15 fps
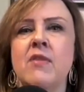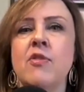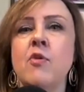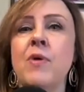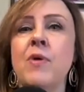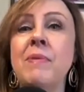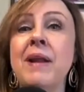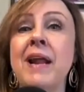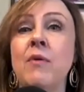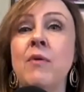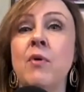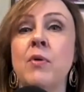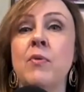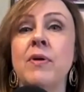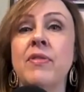The women I
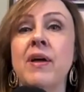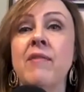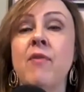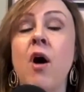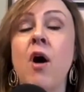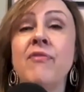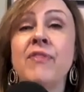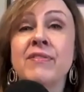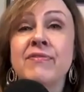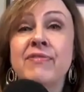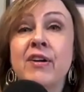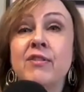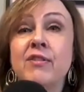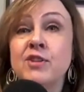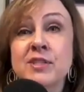work with have often
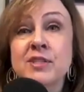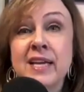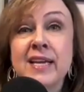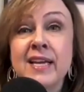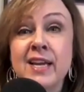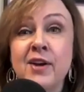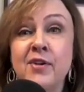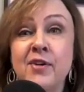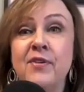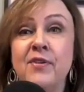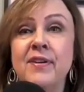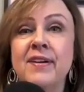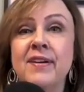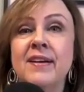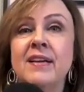felt just like you,
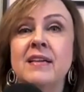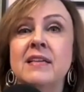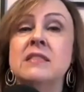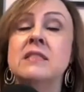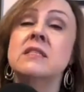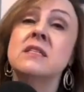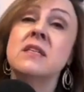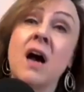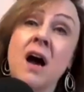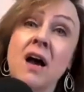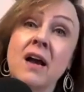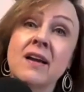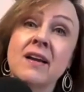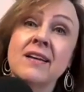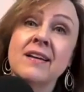
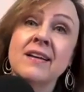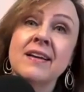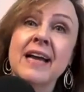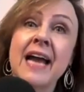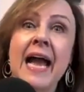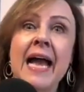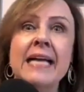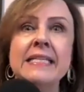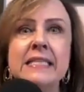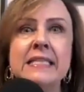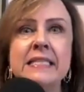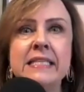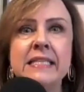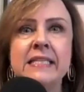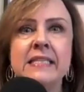stuck,
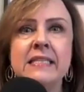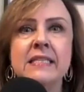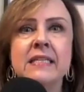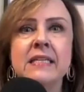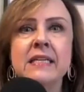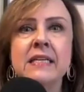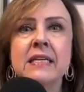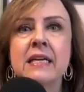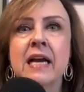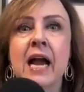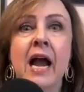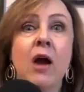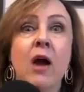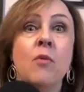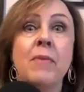hesitant.
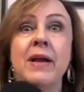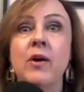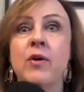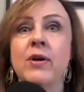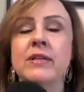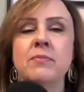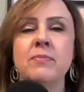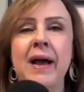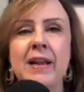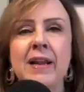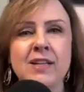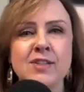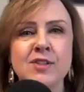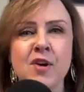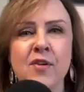How am I going to balance